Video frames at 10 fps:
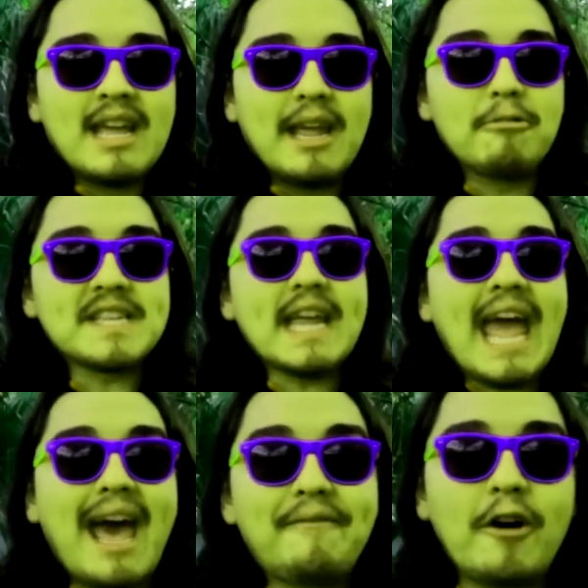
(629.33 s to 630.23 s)
It was like
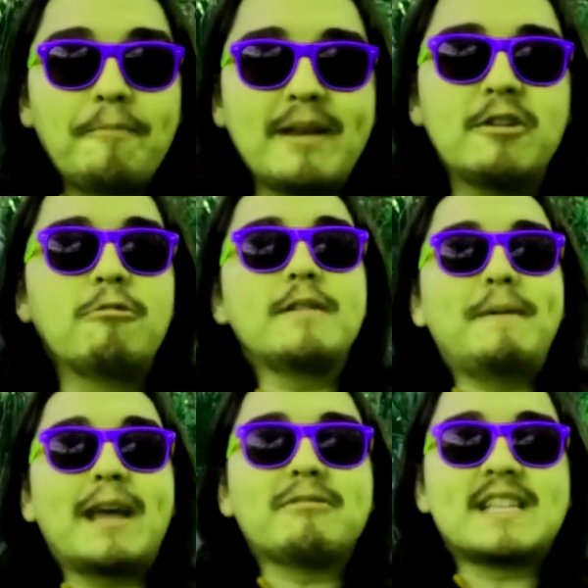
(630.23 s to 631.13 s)
half open. You wouldn't
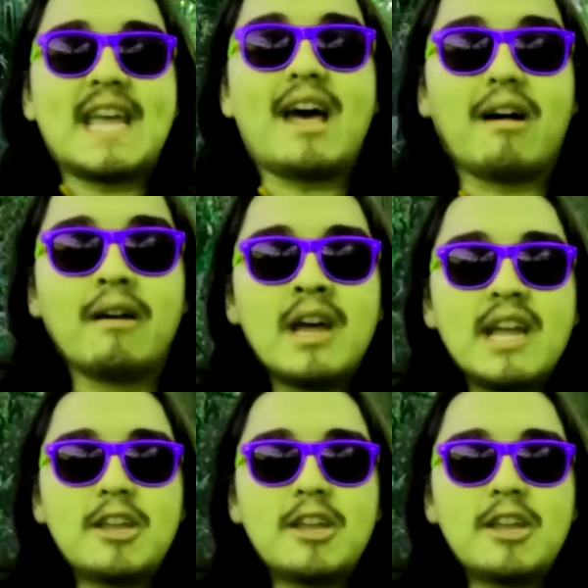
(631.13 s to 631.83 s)
be able to tell.